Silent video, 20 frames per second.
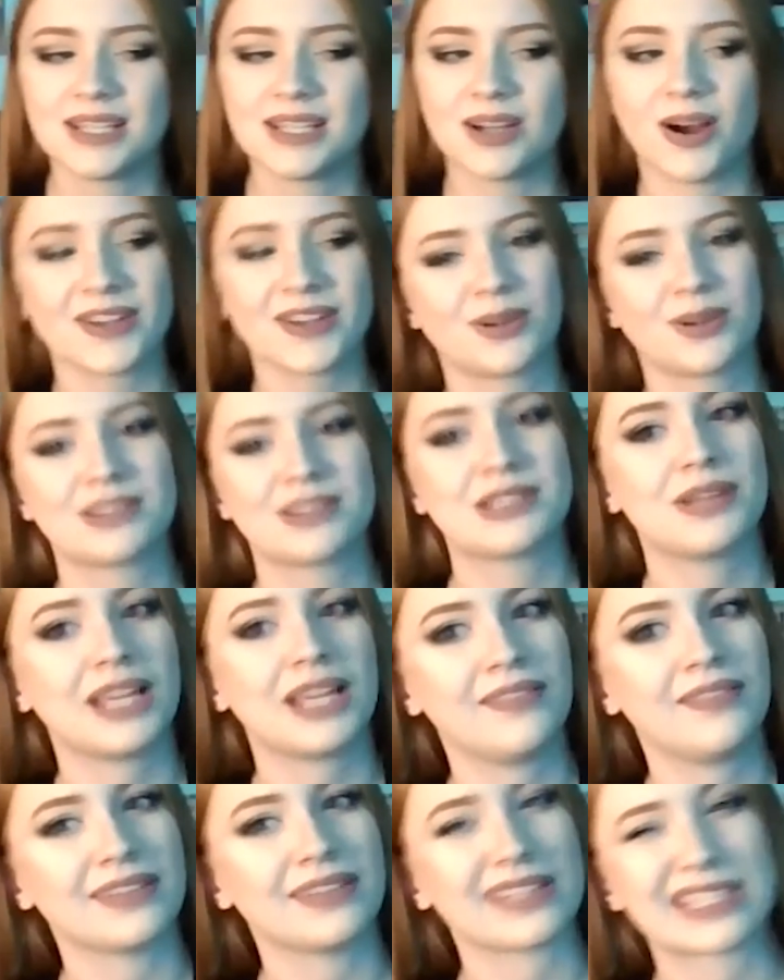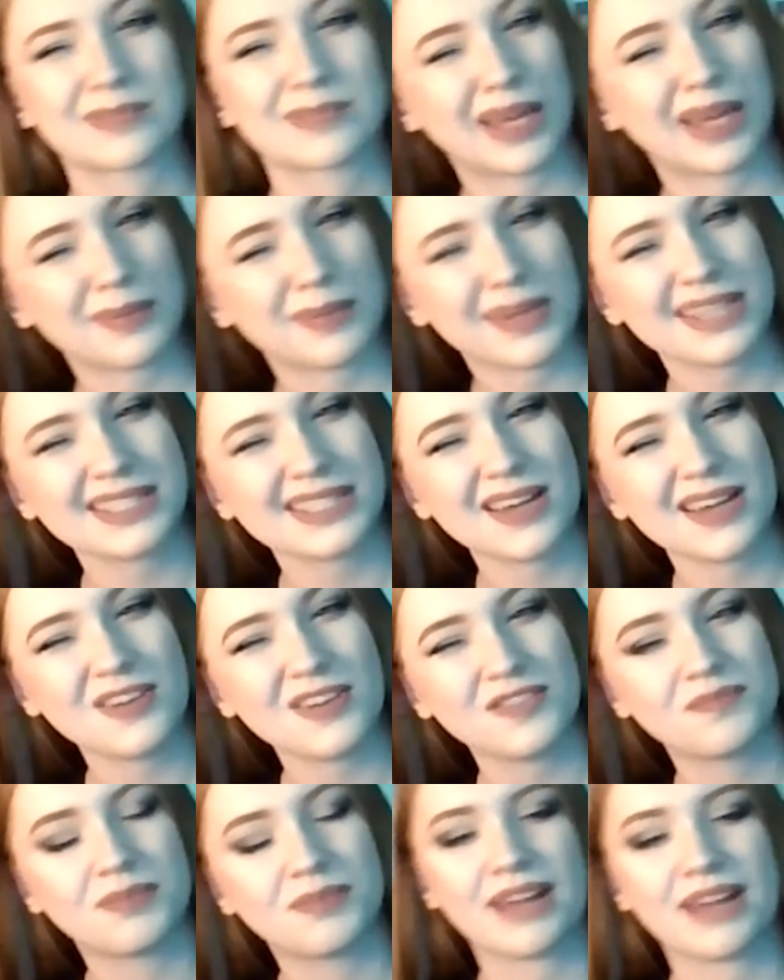Also, because I don't like having to explain
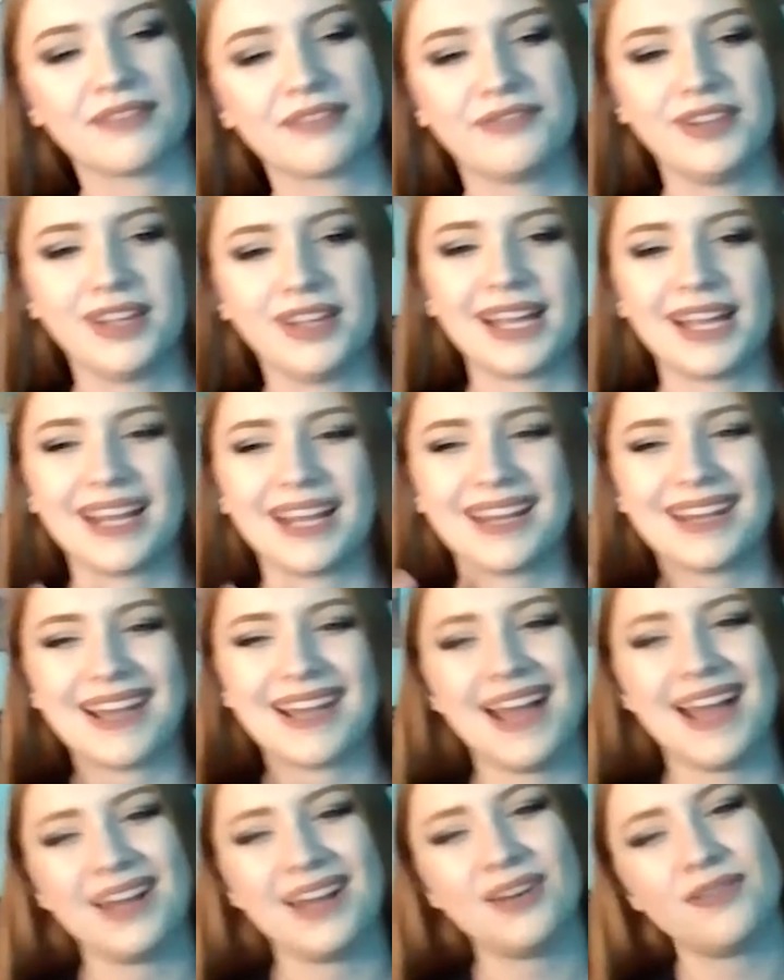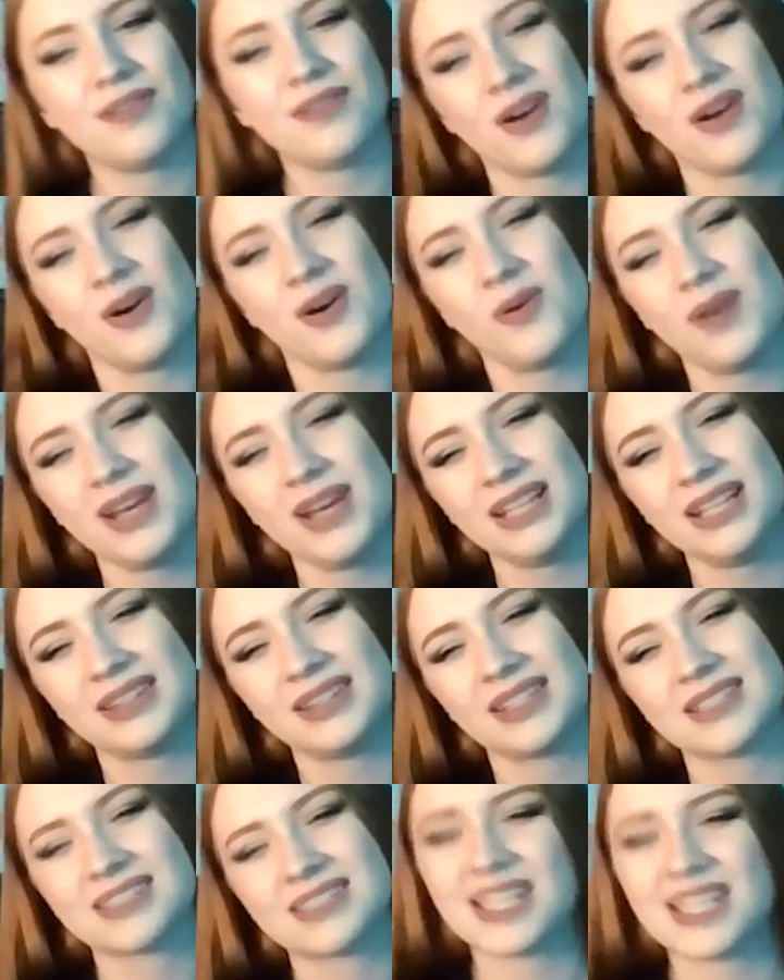myself, but I feel like I kind of owe it at
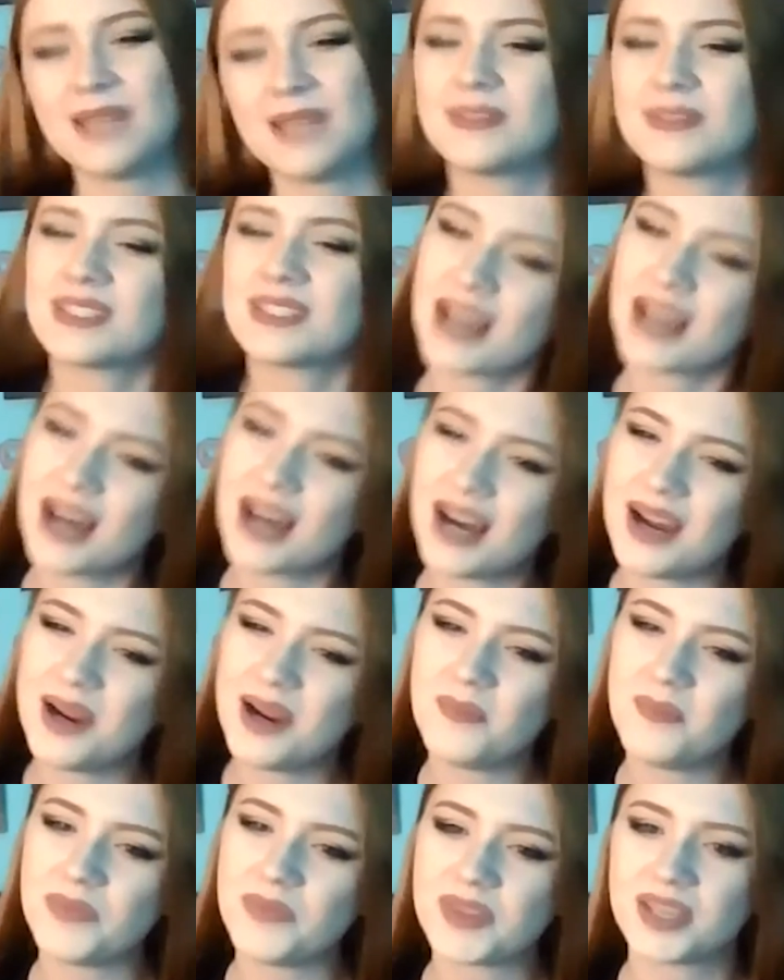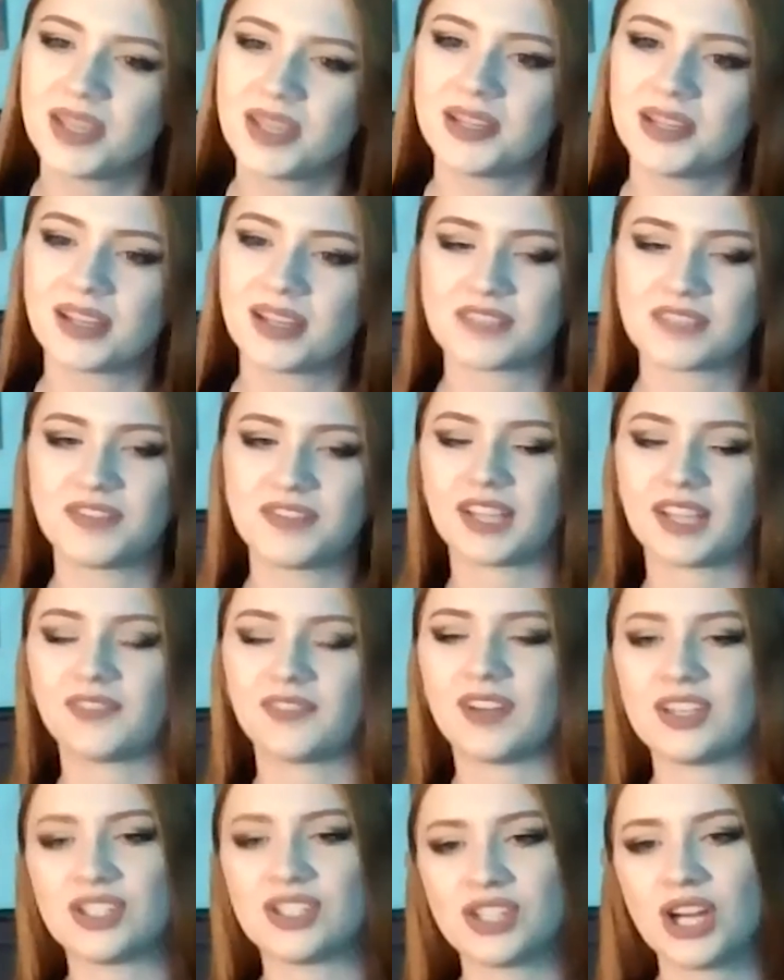the same time, because I feel like if
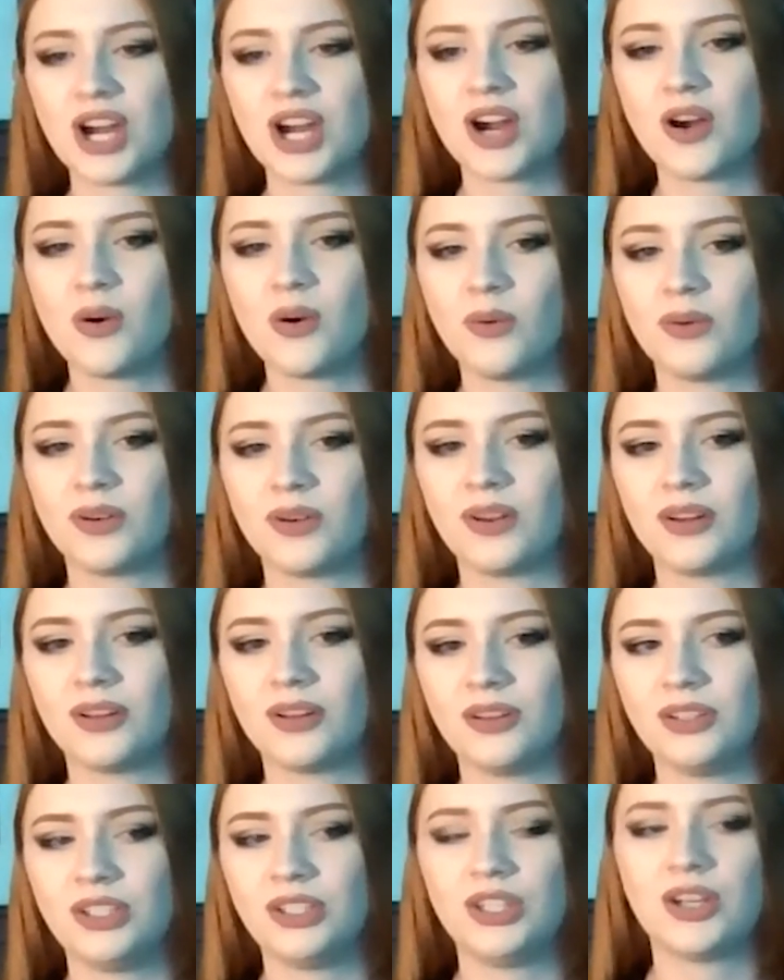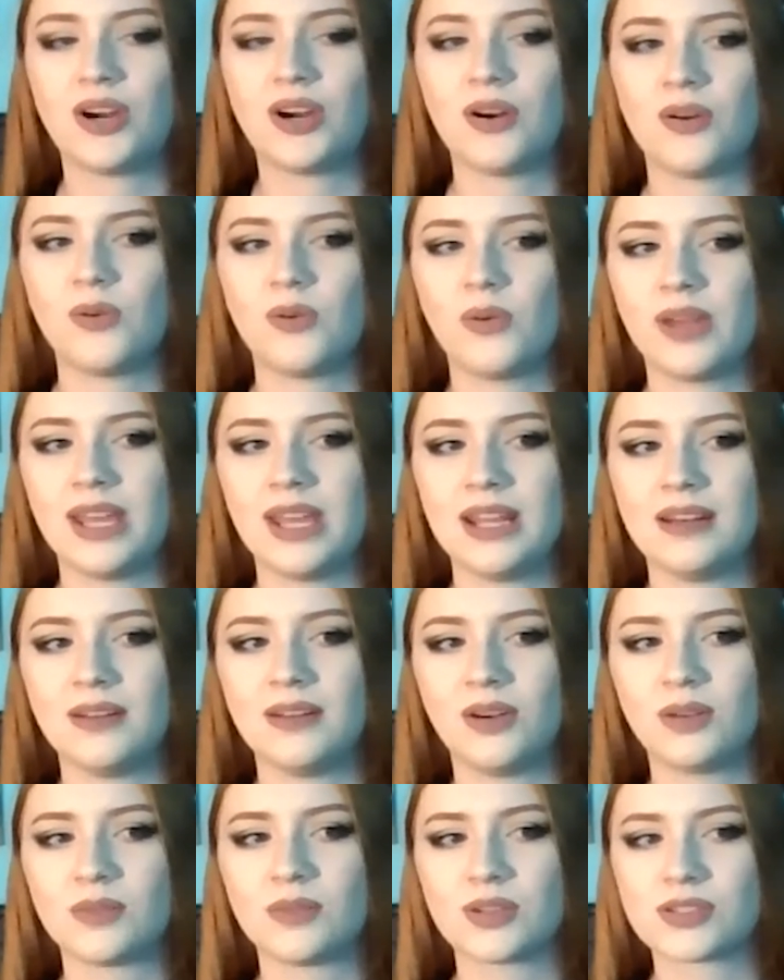I don't, it
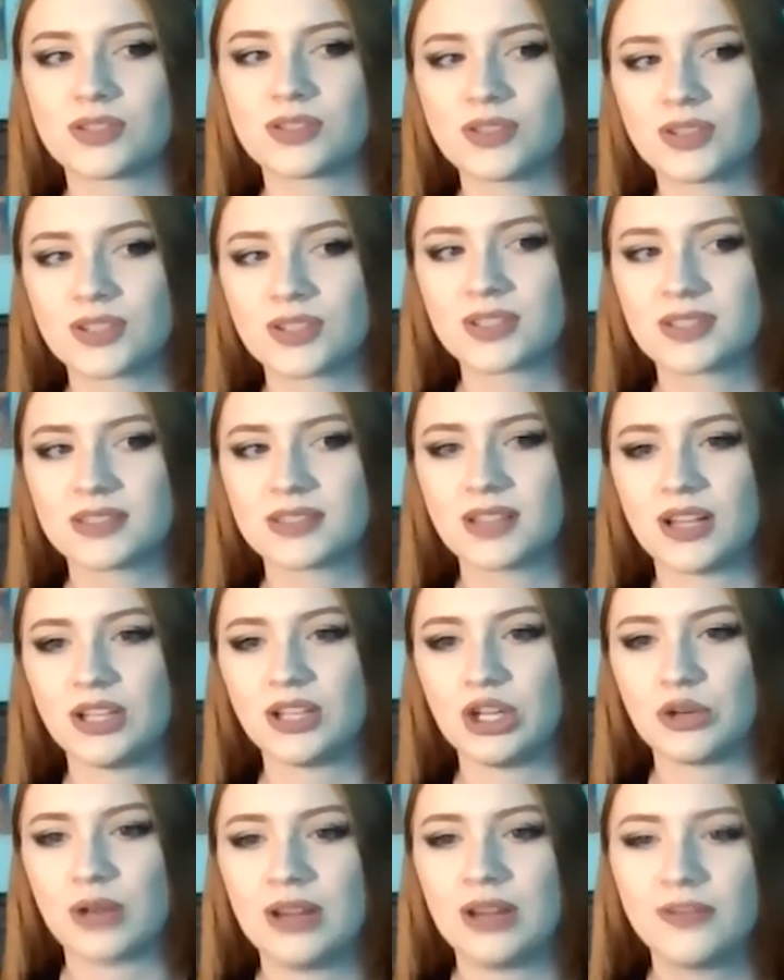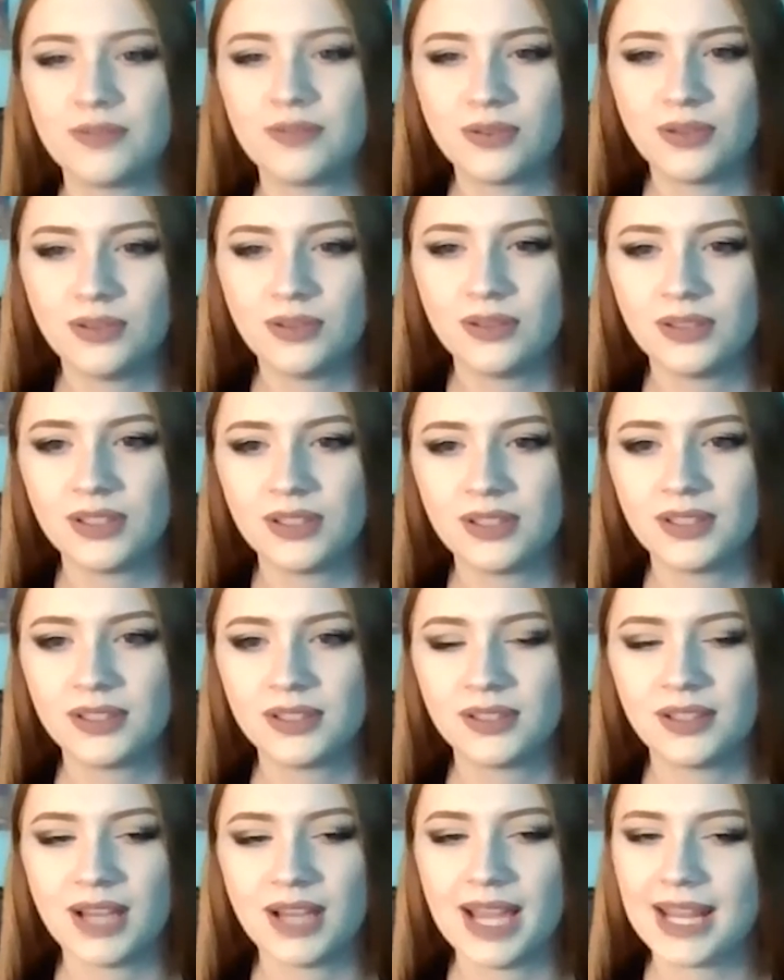almost looks ungrateful,
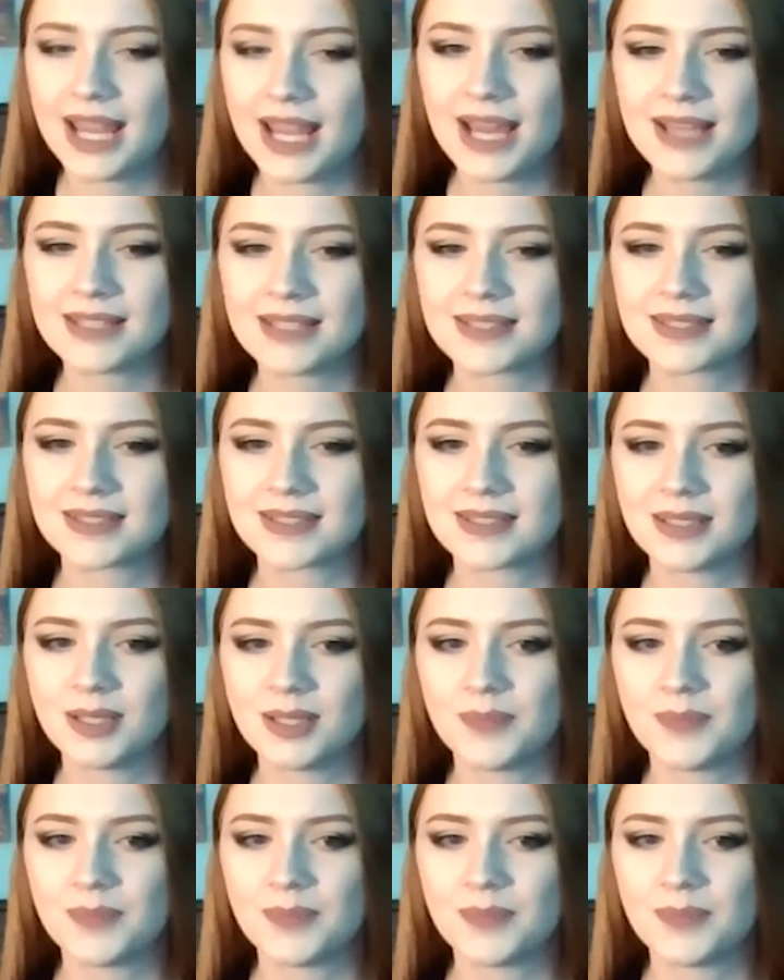I guess.